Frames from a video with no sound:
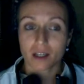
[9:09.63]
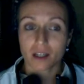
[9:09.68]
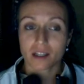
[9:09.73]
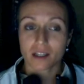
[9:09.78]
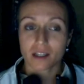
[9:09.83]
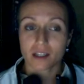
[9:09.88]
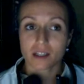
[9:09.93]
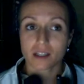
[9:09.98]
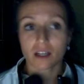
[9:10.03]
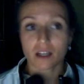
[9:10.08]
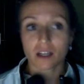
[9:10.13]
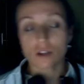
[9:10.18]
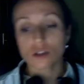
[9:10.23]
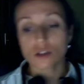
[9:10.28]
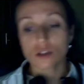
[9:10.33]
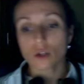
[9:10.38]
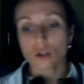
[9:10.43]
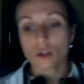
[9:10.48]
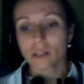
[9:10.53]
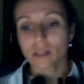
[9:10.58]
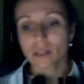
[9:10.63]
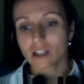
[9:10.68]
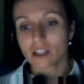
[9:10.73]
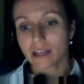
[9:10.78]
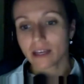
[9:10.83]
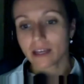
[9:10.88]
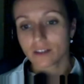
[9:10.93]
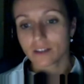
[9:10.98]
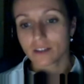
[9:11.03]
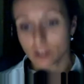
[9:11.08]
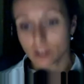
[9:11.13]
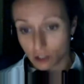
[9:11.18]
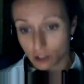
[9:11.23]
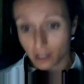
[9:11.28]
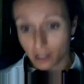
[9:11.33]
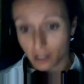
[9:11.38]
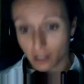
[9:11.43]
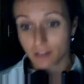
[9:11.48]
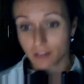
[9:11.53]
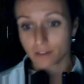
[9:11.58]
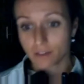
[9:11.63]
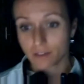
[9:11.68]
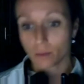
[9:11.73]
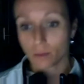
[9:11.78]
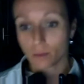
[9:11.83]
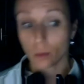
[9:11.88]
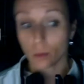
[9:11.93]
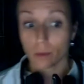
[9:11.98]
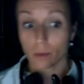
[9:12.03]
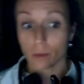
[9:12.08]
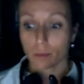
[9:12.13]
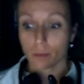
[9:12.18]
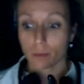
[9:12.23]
because it looks too much like jive,